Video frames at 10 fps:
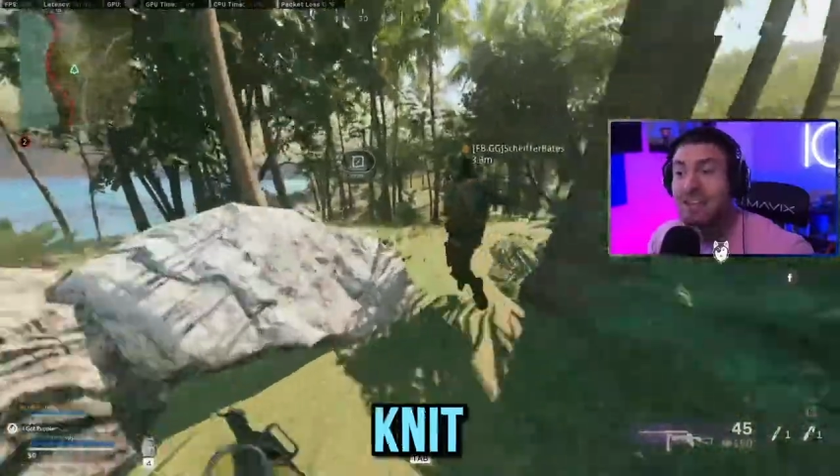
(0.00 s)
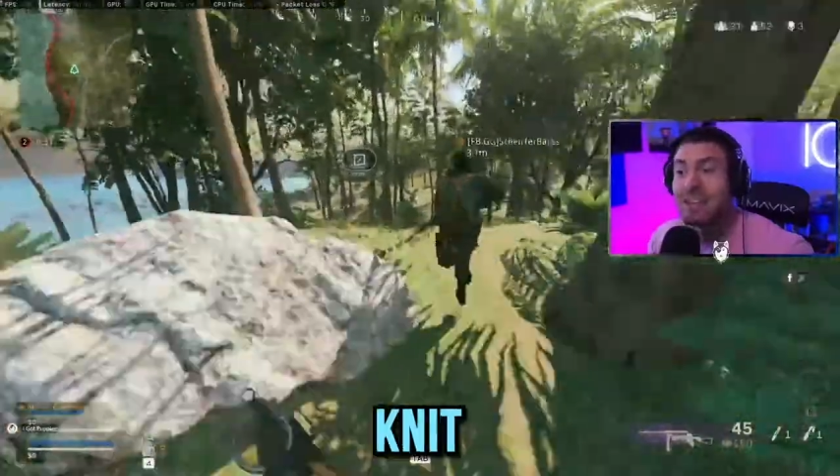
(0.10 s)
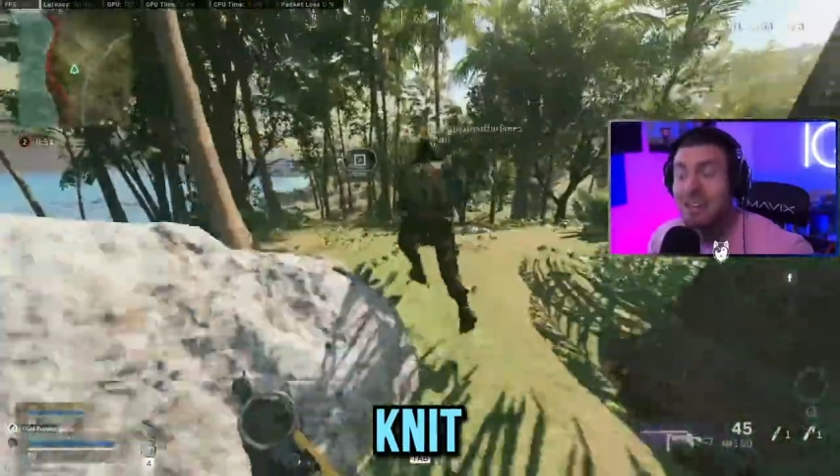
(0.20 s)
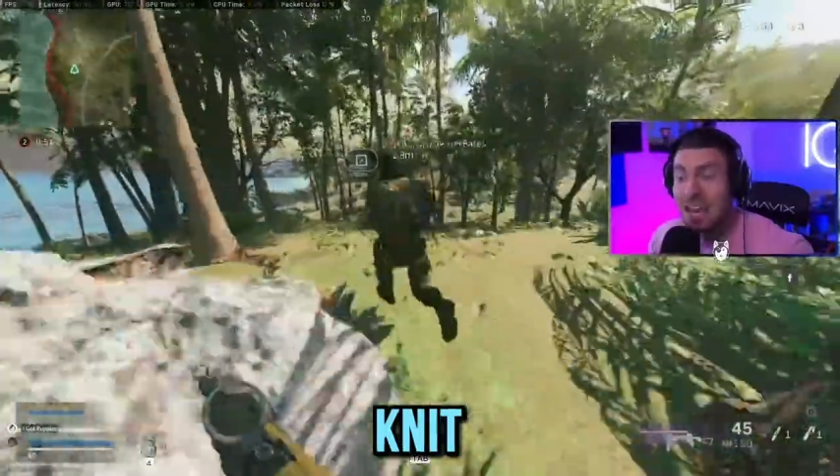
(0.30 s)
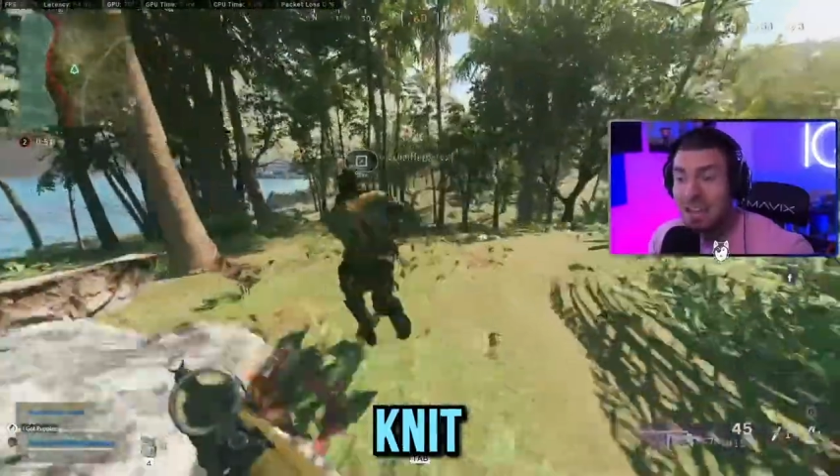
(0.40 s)

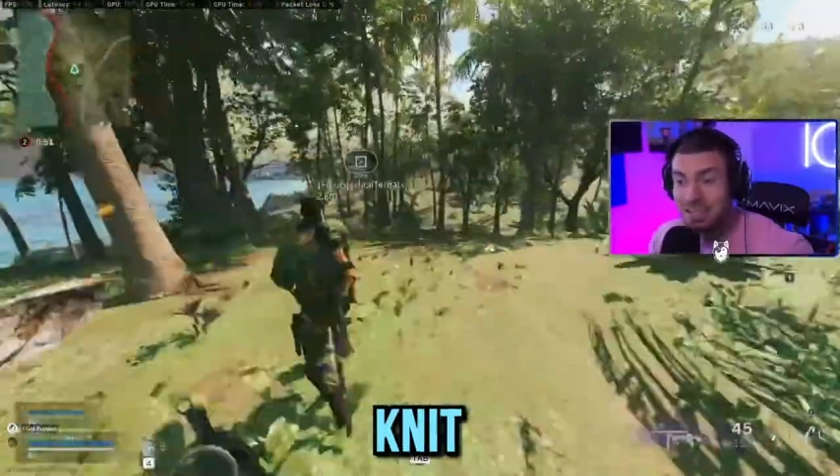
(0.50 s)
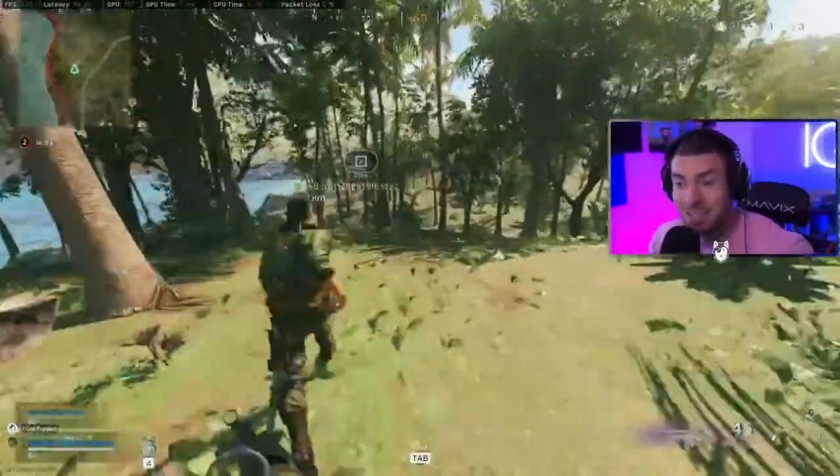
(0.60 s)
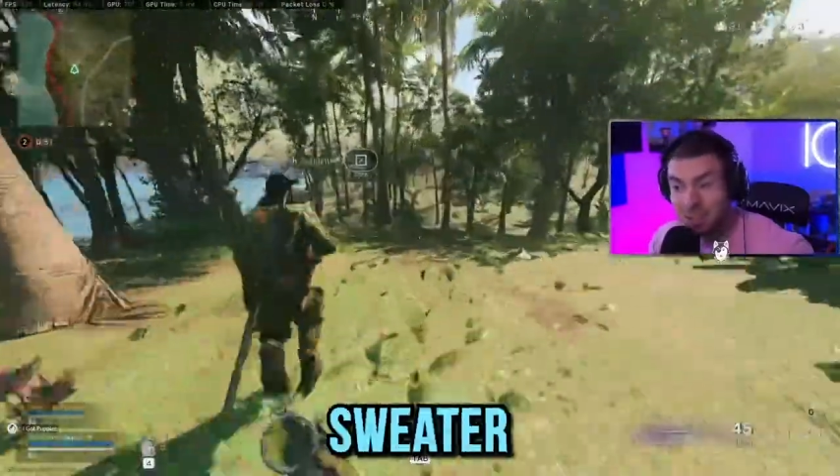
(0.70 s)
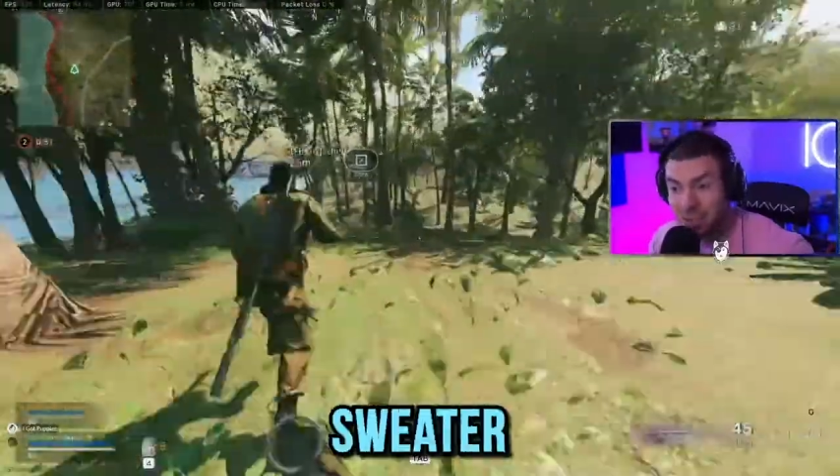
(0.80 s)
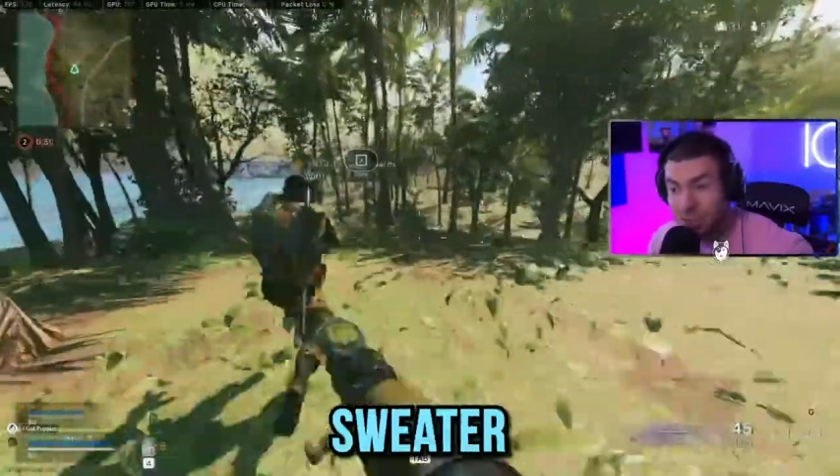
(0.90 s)
Knit
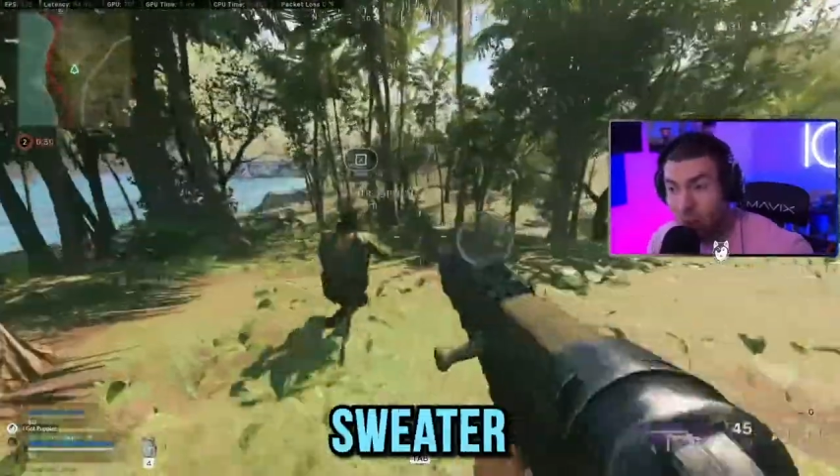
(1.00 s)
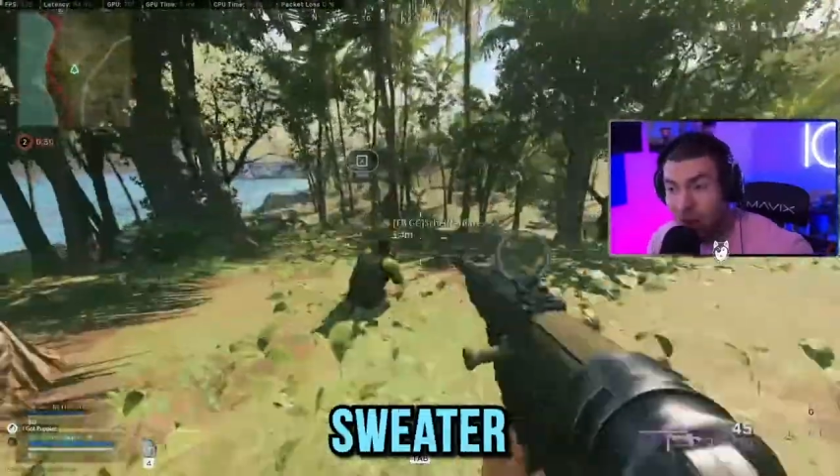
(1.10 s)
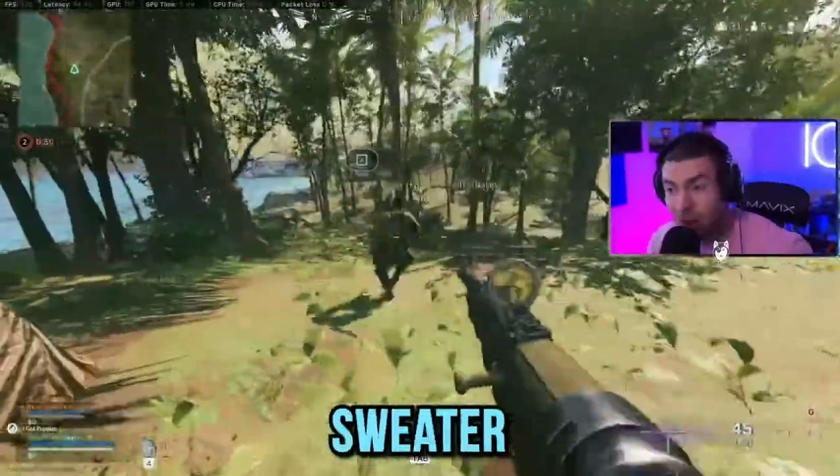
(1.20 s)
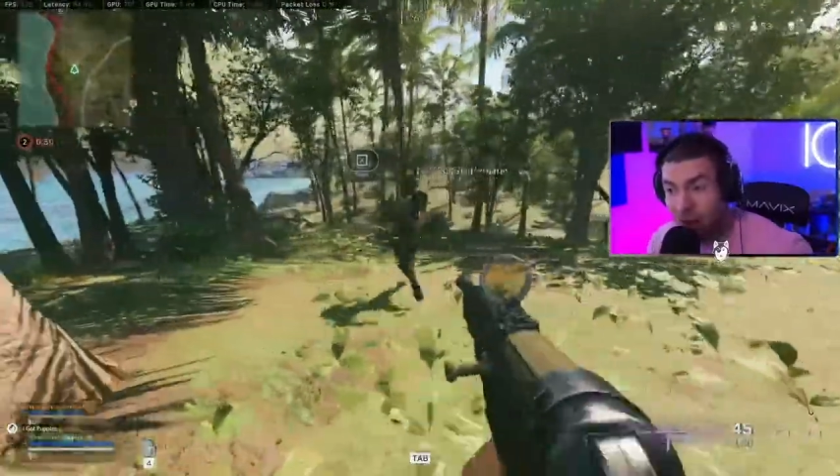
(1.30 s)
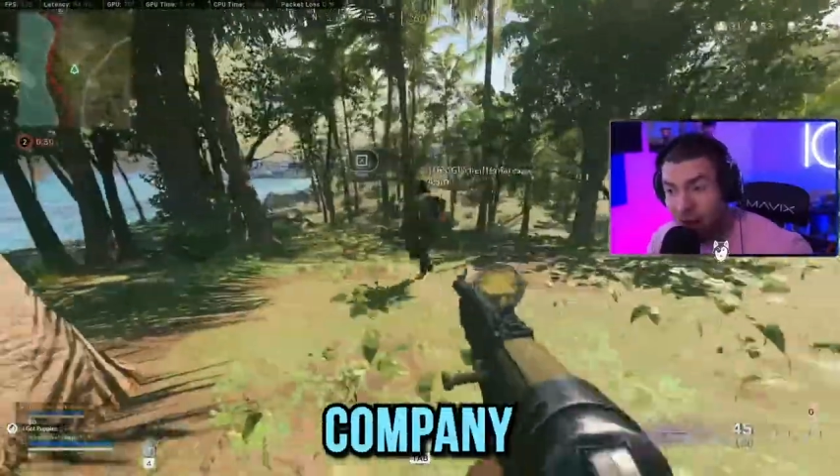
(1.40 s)

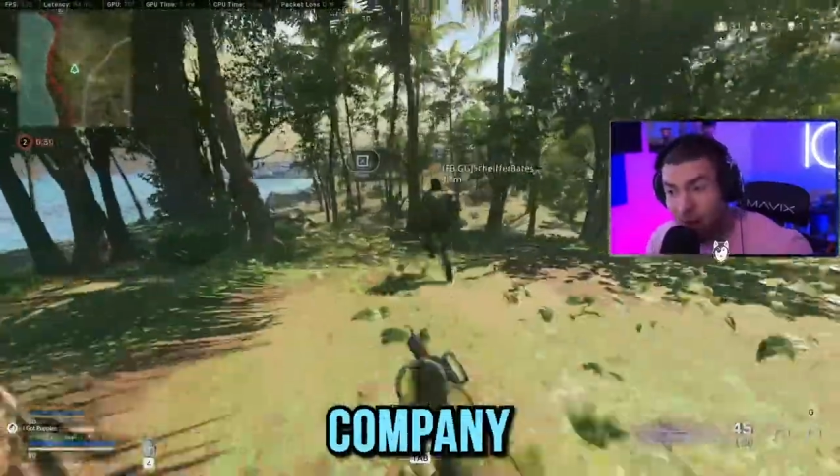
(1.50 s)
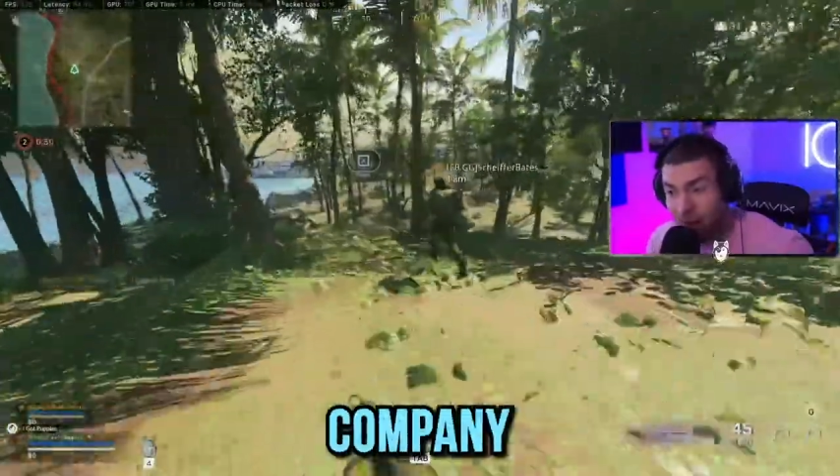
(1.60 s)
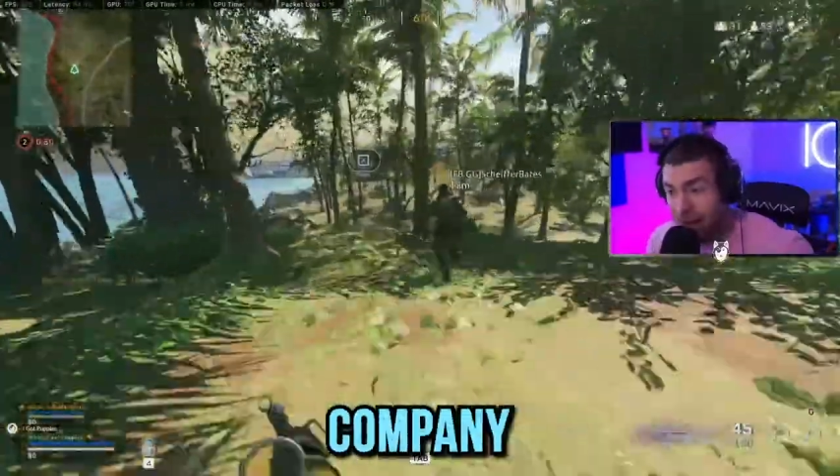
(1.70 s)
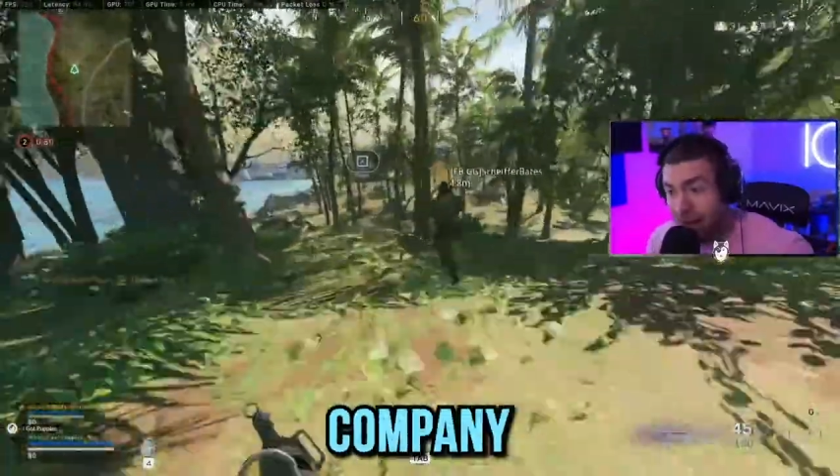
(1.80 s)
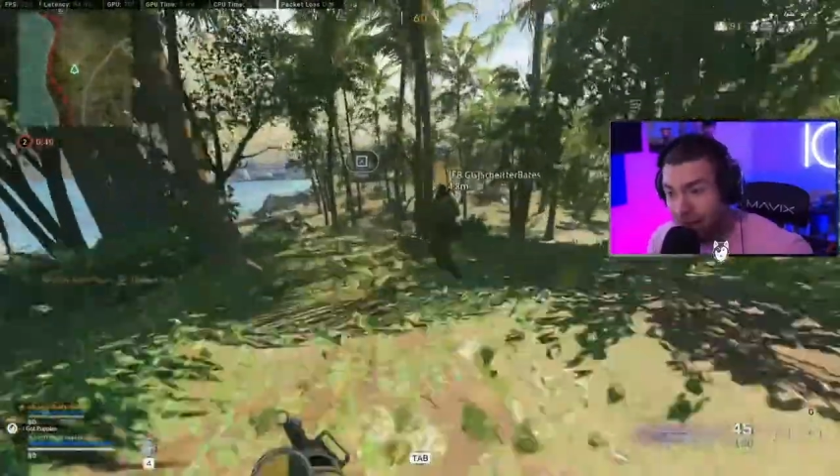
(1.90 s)
Sweater
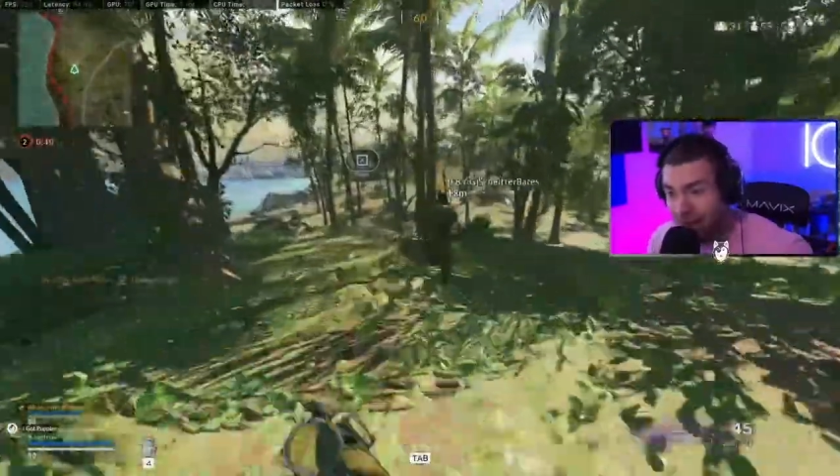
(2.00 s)
Company.